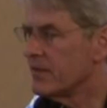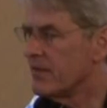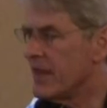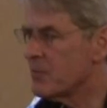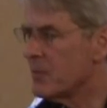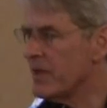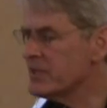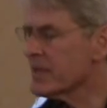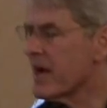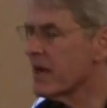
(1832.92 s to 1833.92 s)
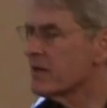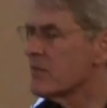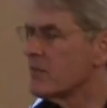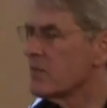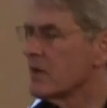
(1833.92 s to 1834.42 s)
that breeds a kind
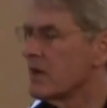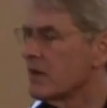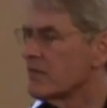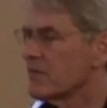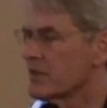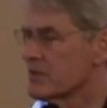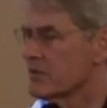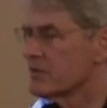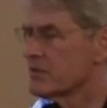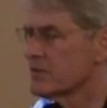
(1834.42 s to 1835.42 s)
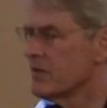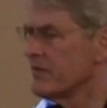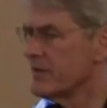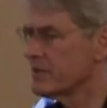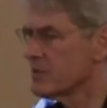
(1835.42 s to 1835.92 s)
of of
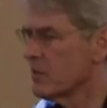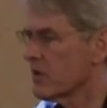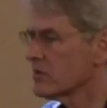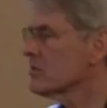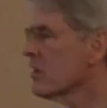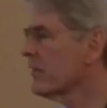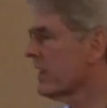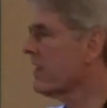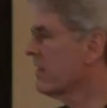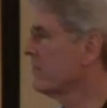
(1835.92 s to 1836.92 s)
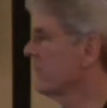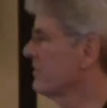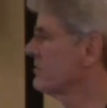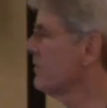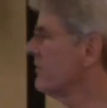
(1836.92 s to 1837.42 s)
conservatism, or it goes along with a kind of
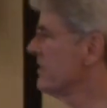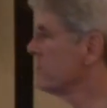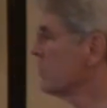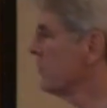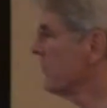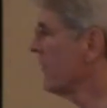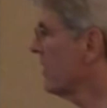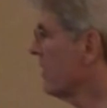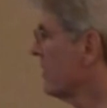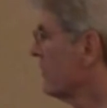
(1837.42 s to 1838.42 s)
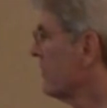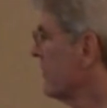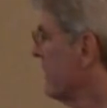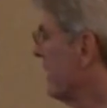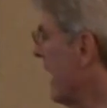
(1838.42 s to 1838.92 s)
conservatism
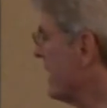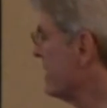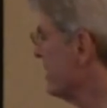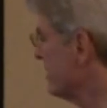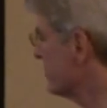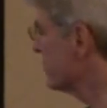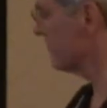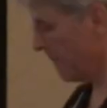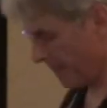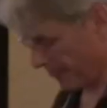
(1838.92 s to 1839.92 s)
um, in ideas.